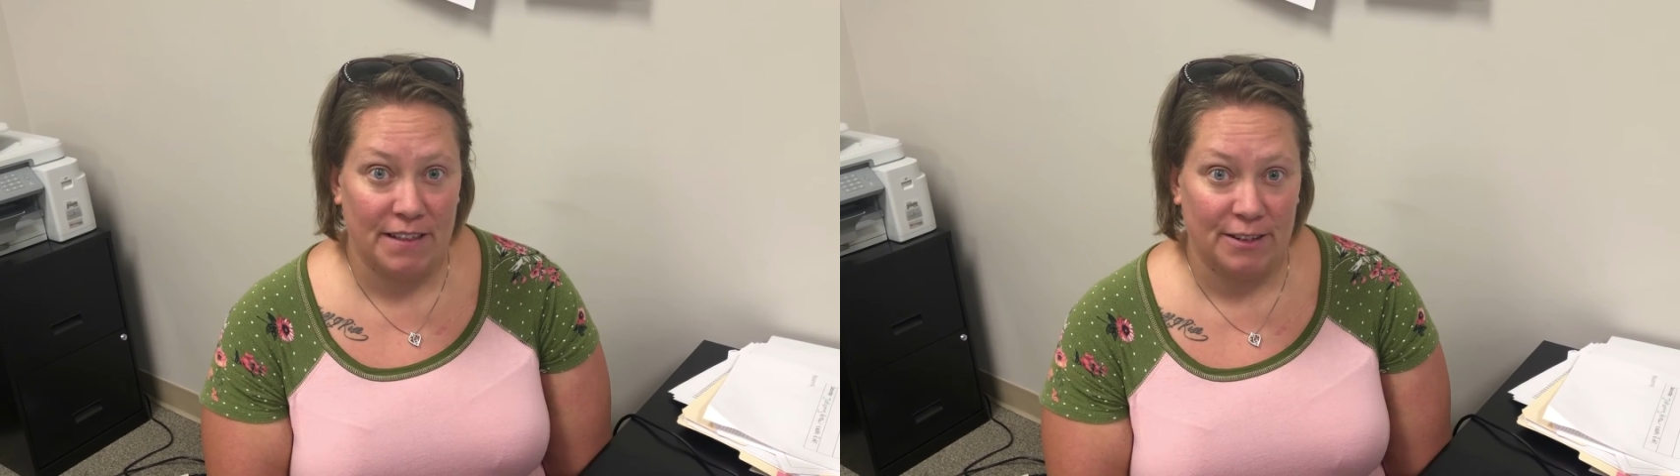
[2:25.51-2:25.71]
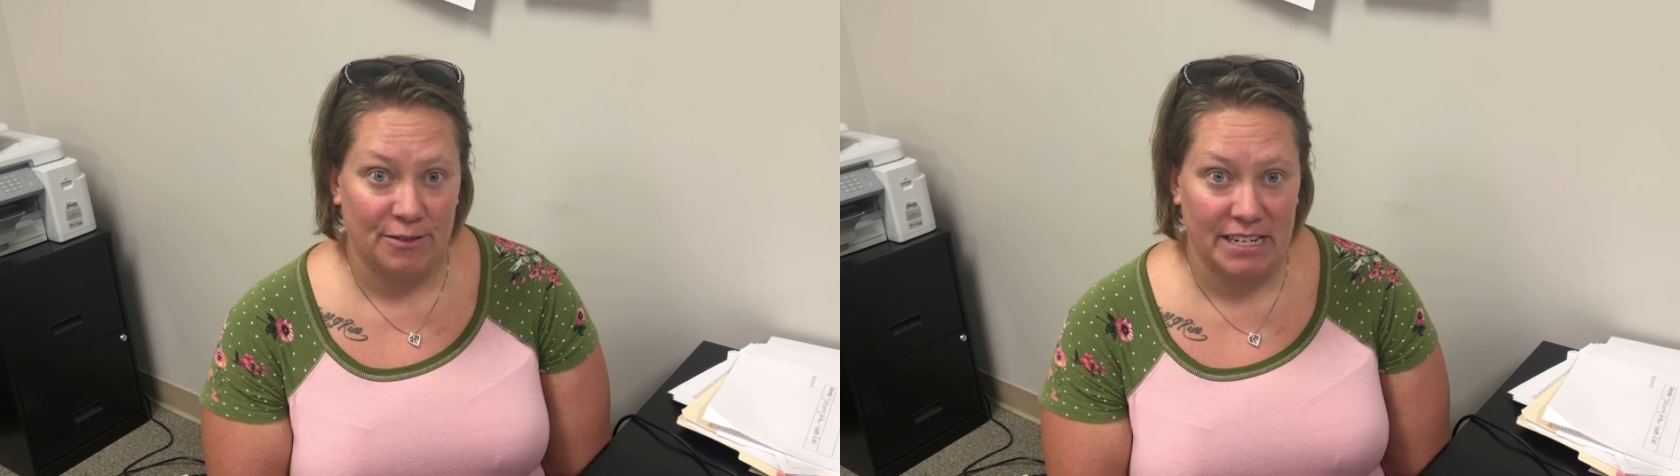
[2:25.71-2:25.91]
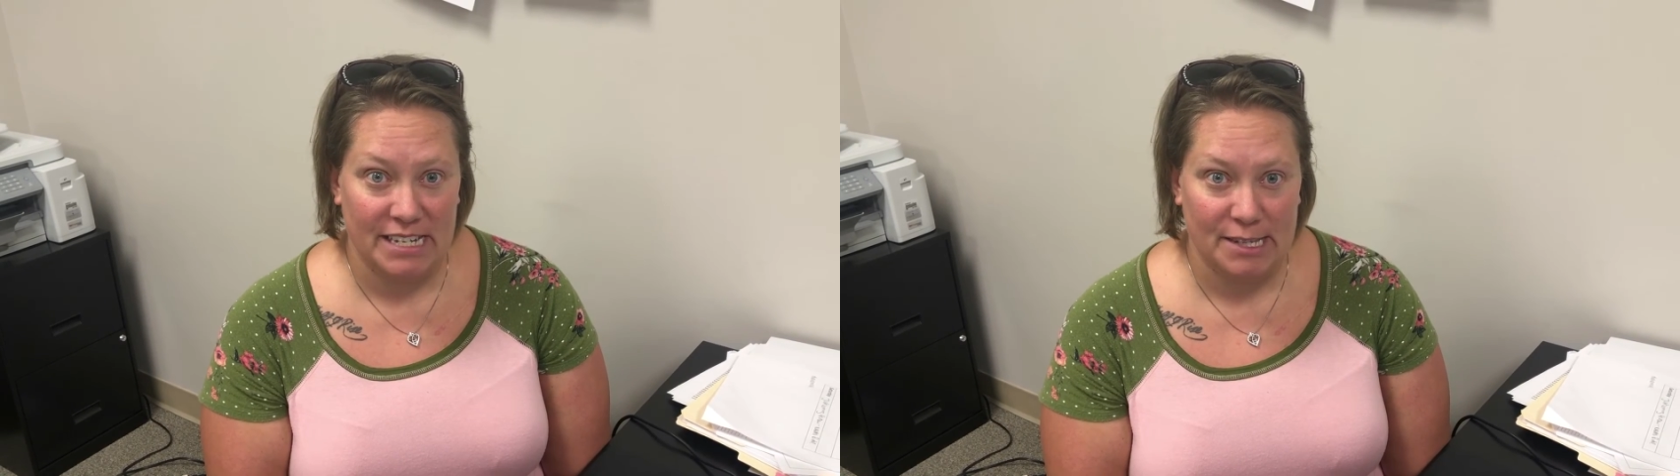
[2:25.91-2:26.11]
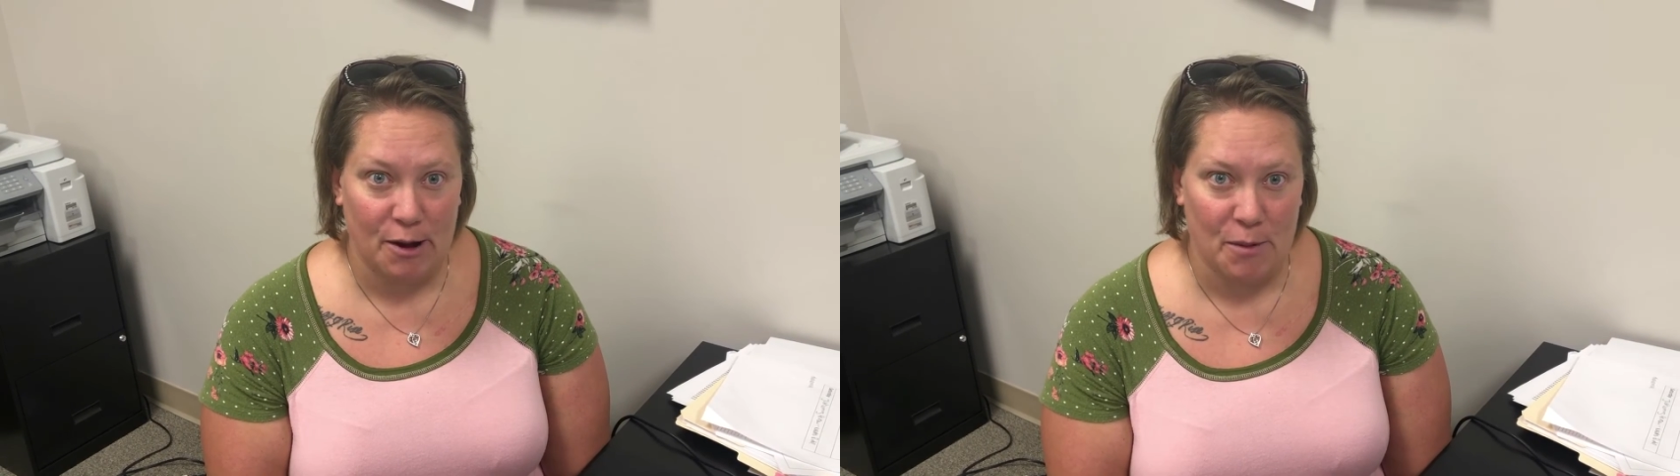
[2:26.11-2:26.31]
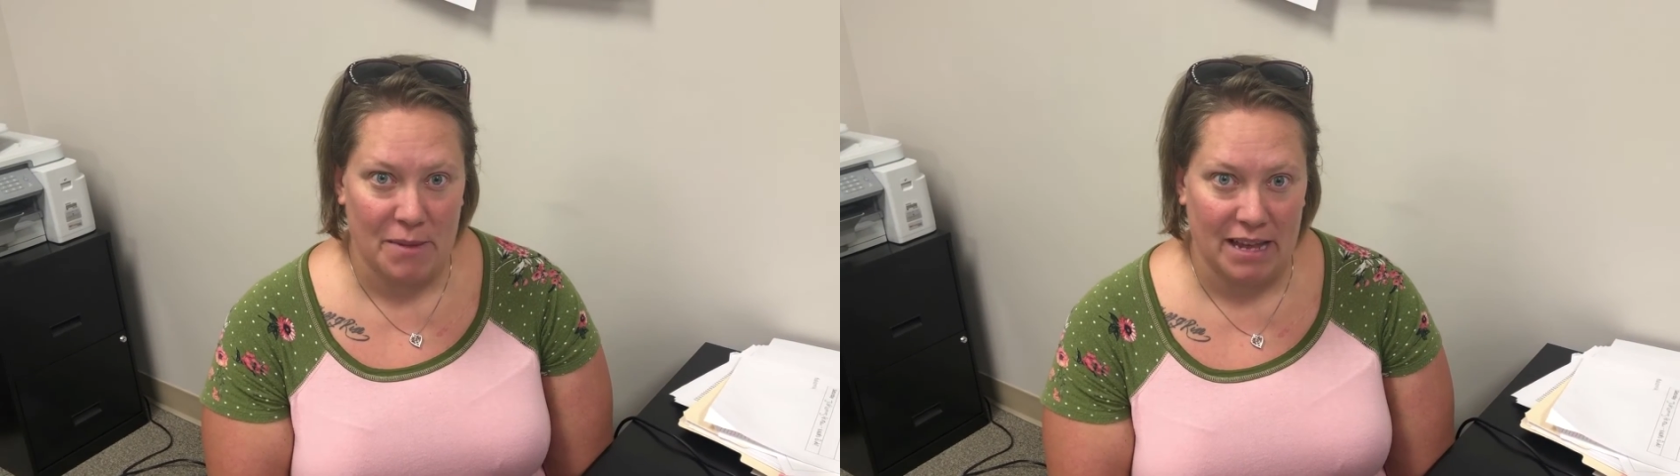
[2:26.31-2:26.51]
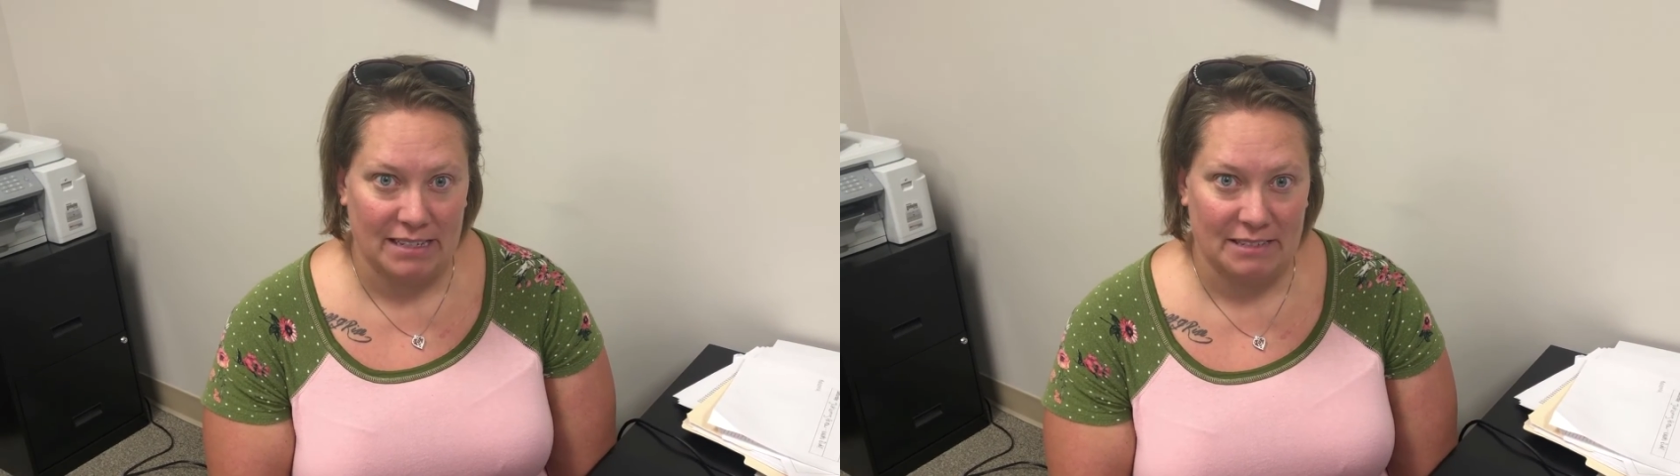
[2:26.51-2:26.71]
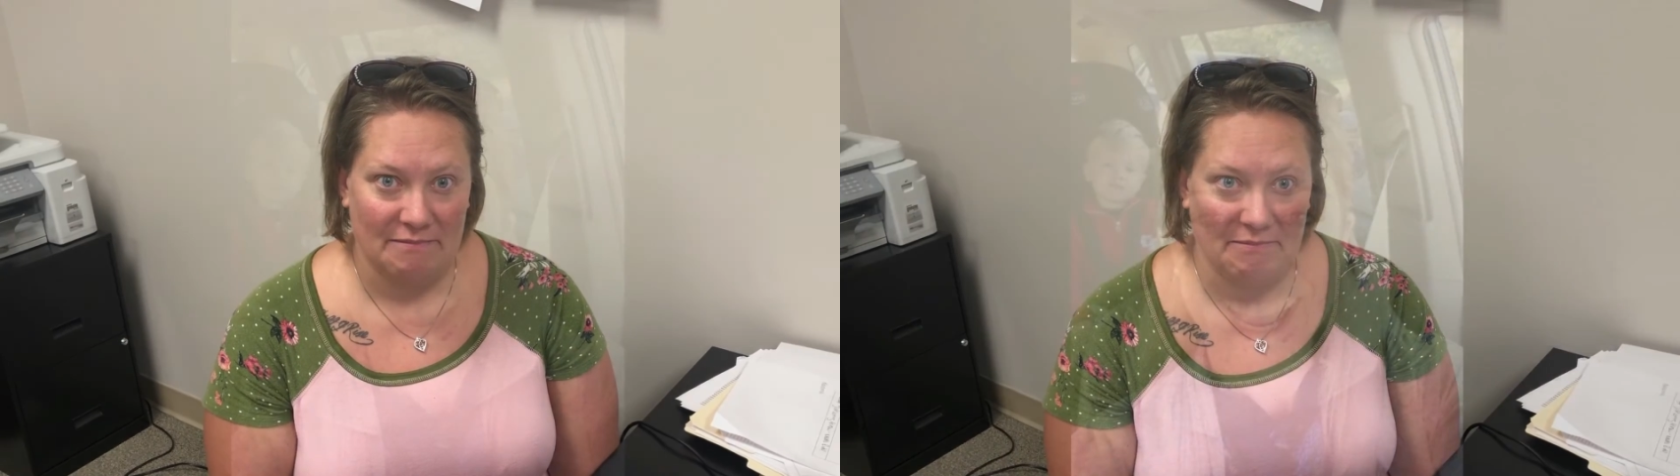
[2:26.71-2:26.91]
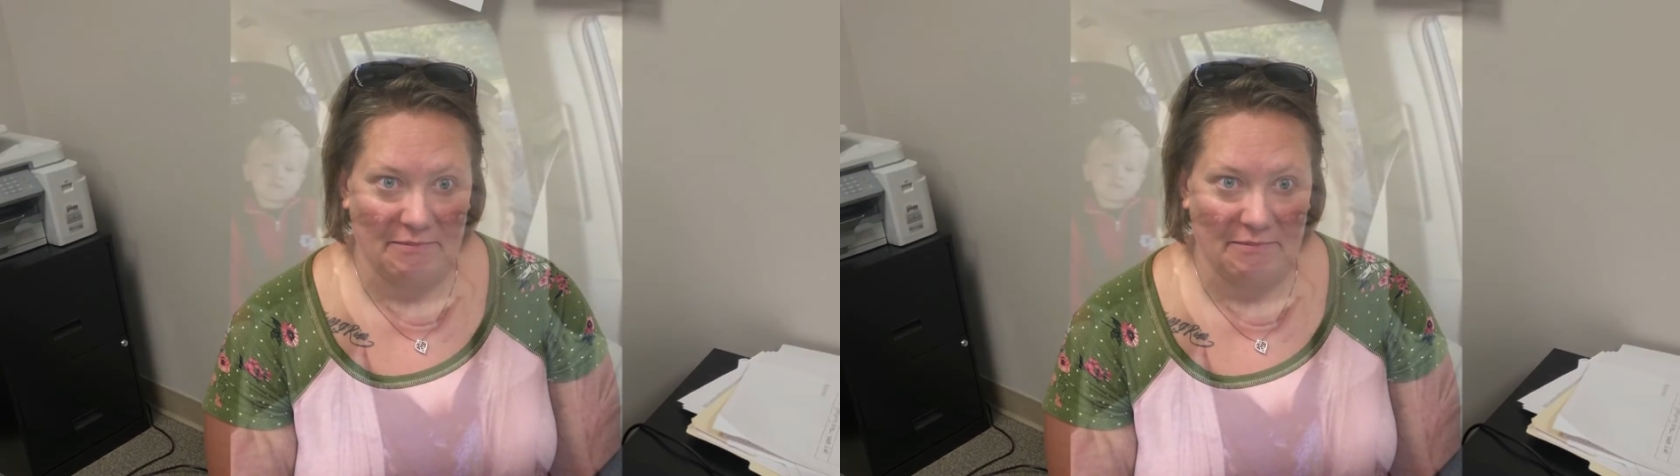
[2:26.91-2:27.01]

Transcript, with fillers: and their needs are met.